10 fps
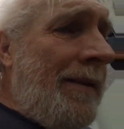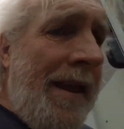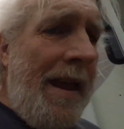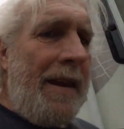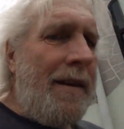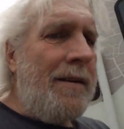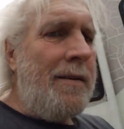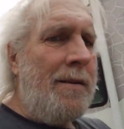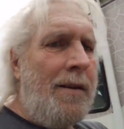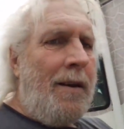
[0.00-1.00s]

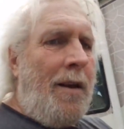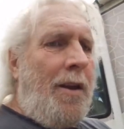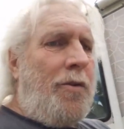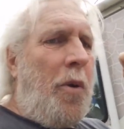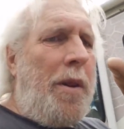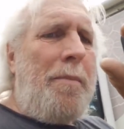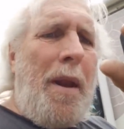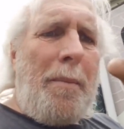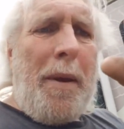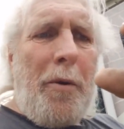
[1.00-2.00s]
10 20
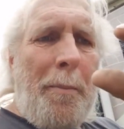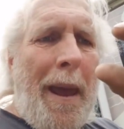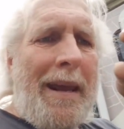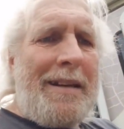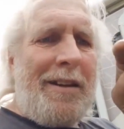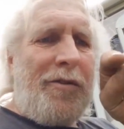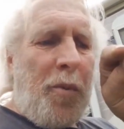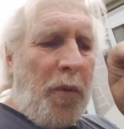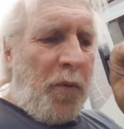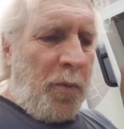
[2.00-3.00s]
millimeter magnets
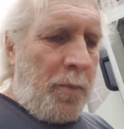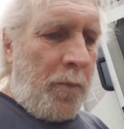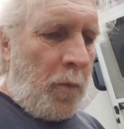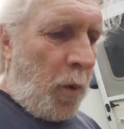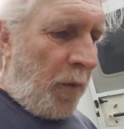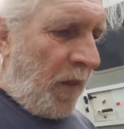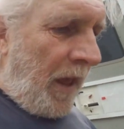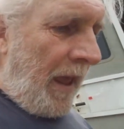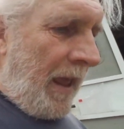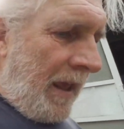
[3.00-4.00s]
with
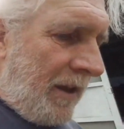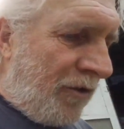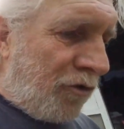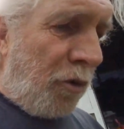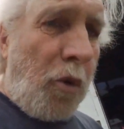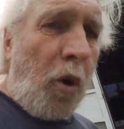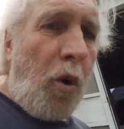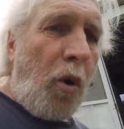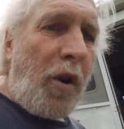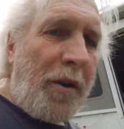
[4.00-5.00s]
a screw
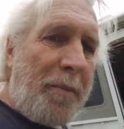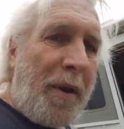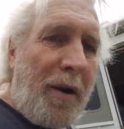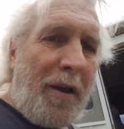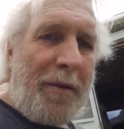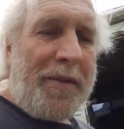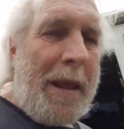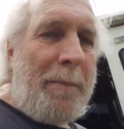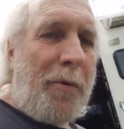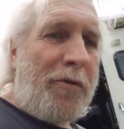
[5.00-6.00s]
hole in the middle,
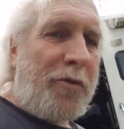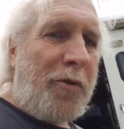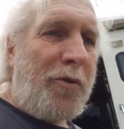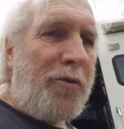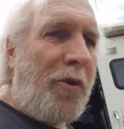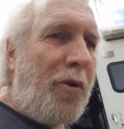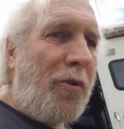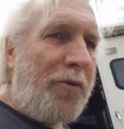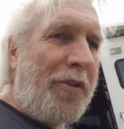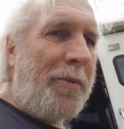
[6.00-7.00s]
tapered screw
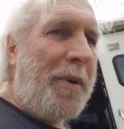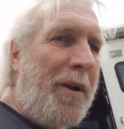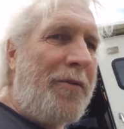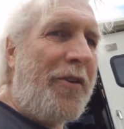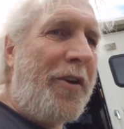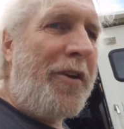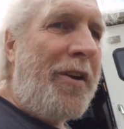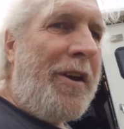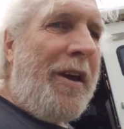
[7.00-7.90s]
holes in the middle, so you